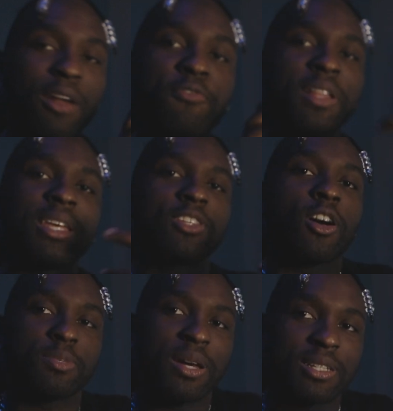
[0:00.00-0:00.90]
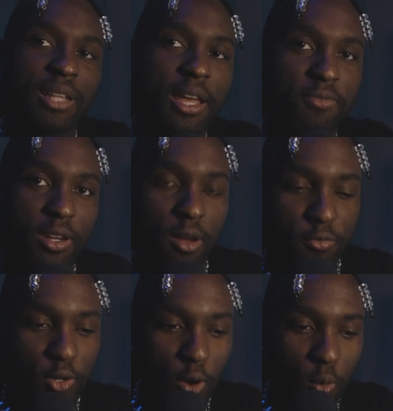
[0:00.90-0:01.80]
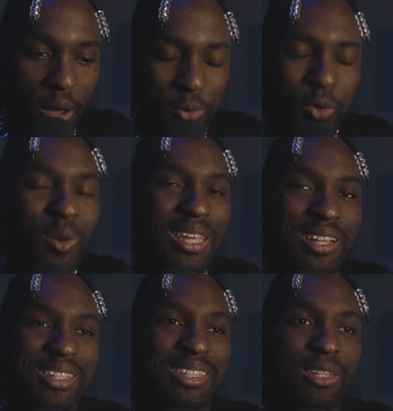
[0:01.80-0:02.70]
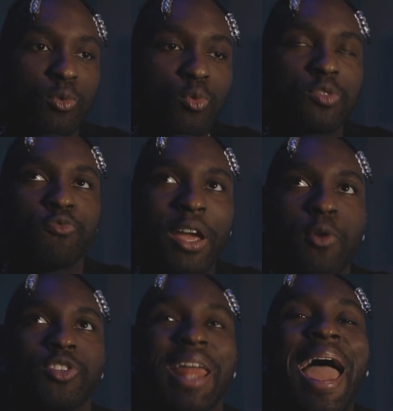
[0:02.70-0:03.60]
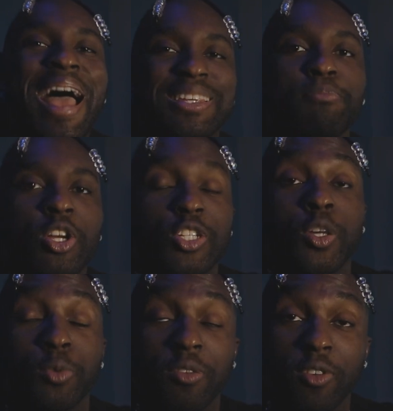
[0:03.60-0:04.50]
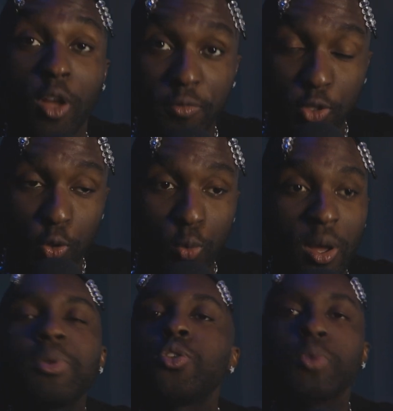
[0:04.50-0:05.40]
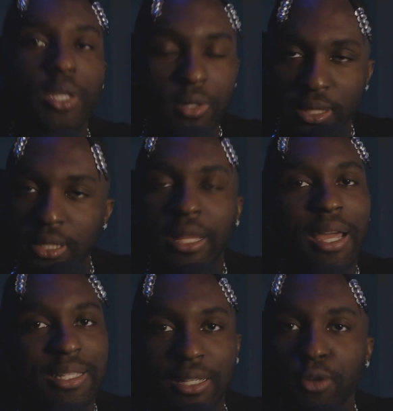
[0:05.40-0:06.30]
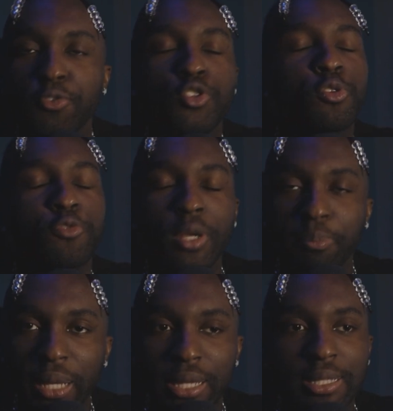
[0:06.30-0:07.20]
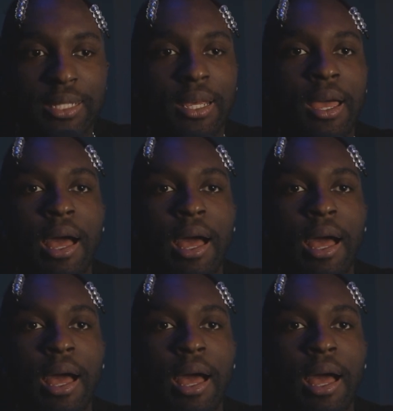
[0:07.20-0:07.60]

I don't feel like he talks about his life enough, you know. We don't get to see who's FrankOcean as much as I would have loved to. We do hear to see, like I said, on Future Free a bit.